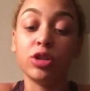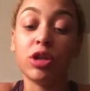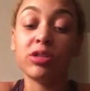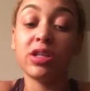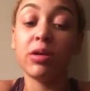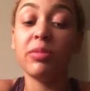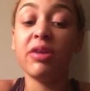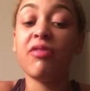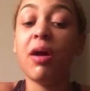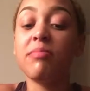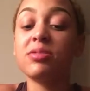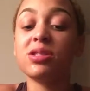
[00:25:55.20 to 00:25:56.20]
You know, tell me
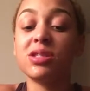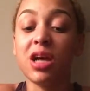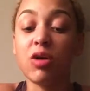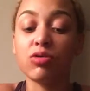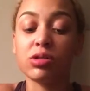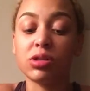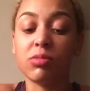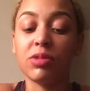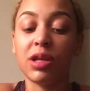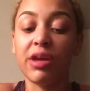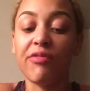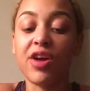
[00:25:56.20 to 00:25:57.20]
if I'm missing out on
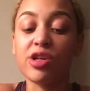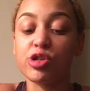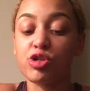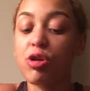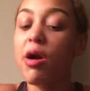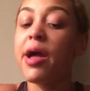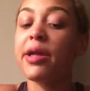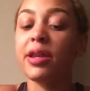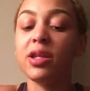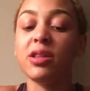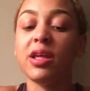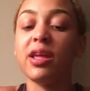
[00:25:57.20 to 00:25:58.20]
something, if I should try
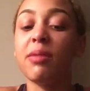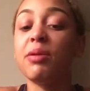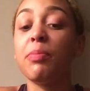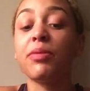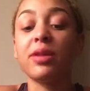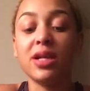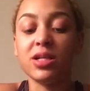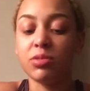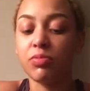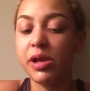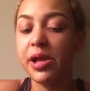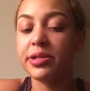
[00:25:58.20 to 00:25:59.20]
anything. Give me, please,
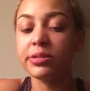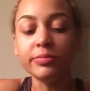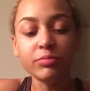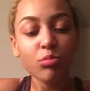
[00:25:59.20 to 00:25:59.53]
please.